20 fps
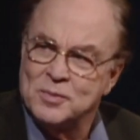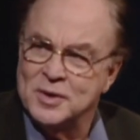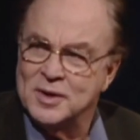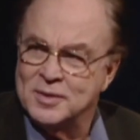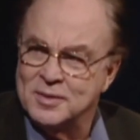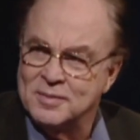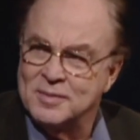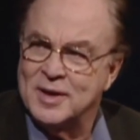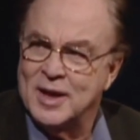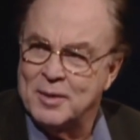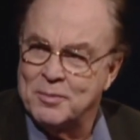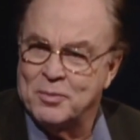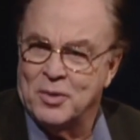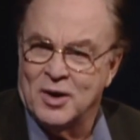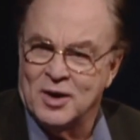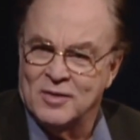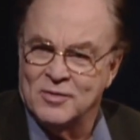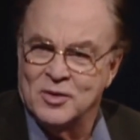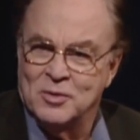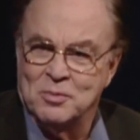and that
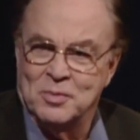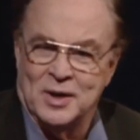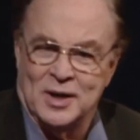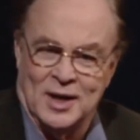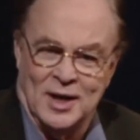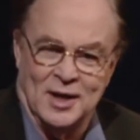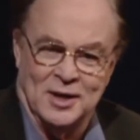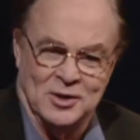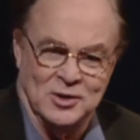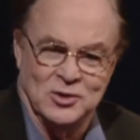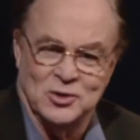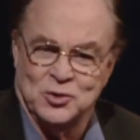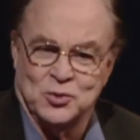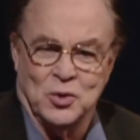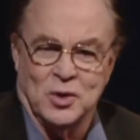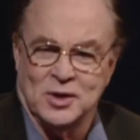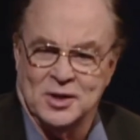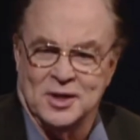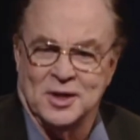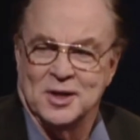part of it, but I
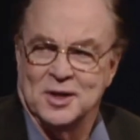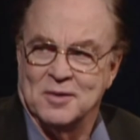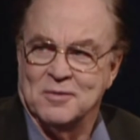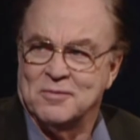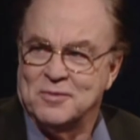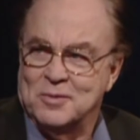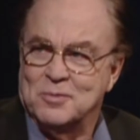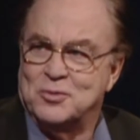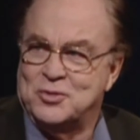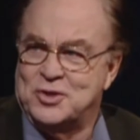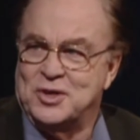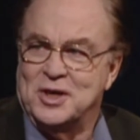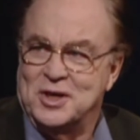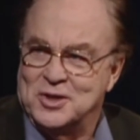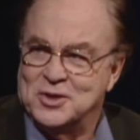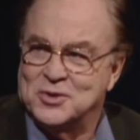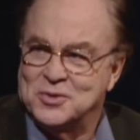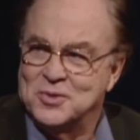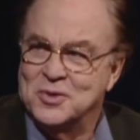constructed it from Gene's